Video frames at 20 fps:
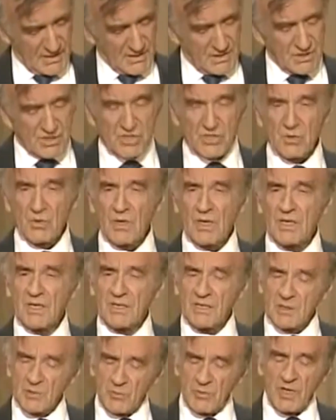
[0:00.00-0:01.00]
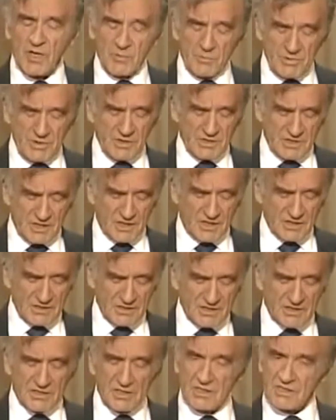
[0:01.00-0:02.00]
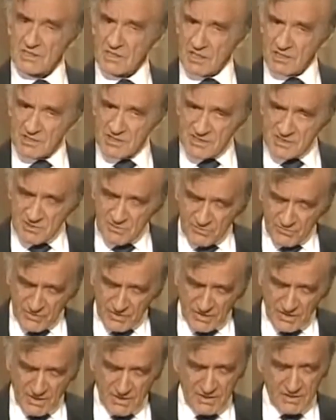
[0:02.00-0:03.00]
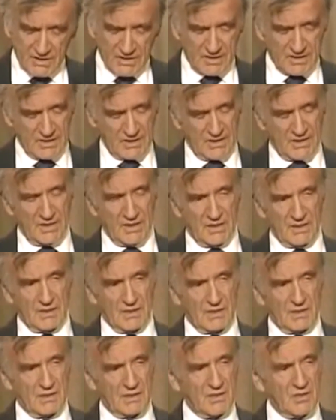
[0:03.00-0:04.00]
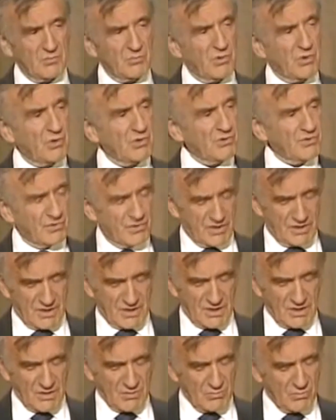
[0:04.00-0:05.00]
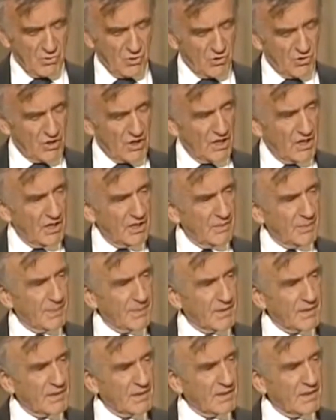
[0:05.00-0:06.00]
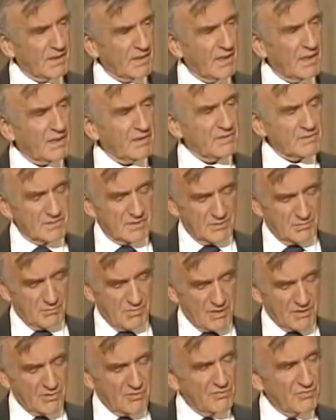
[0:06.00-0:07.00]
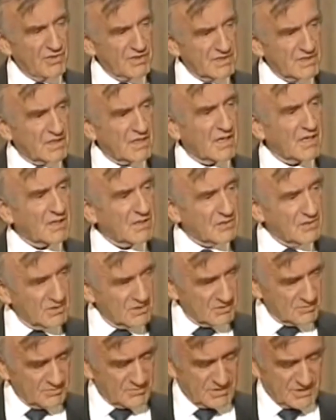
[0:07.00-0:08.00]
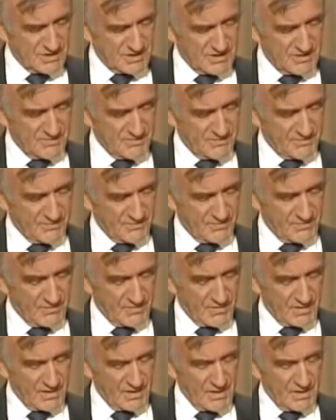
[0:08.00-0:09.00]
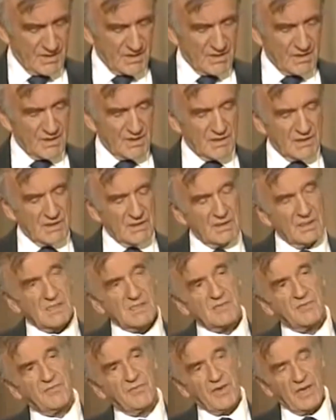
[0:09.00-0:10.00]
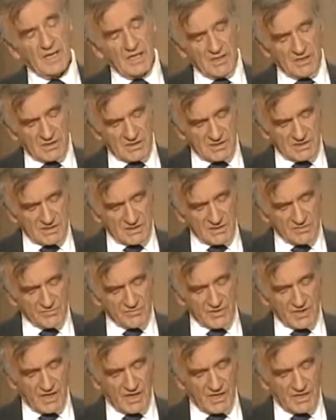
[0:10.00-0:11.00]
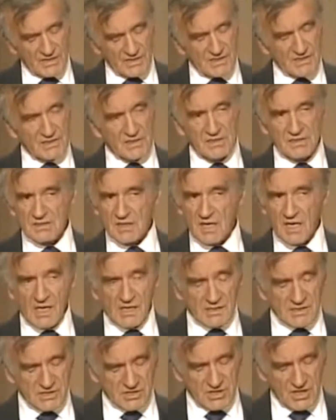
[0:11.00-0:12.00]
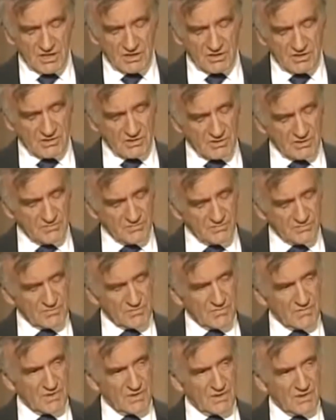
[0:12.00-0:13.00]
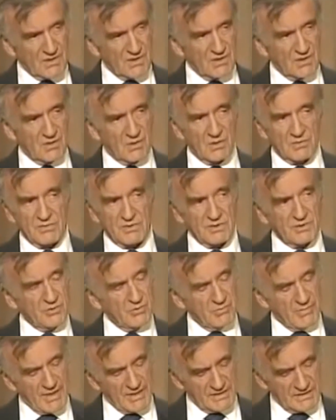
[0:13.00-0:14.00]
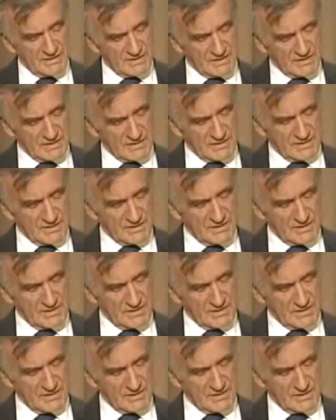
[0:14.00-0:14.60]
Surely it will be judged, and judged severely, in both moral and metaphysical terms. Its failures have cast a dark shadow over humanity.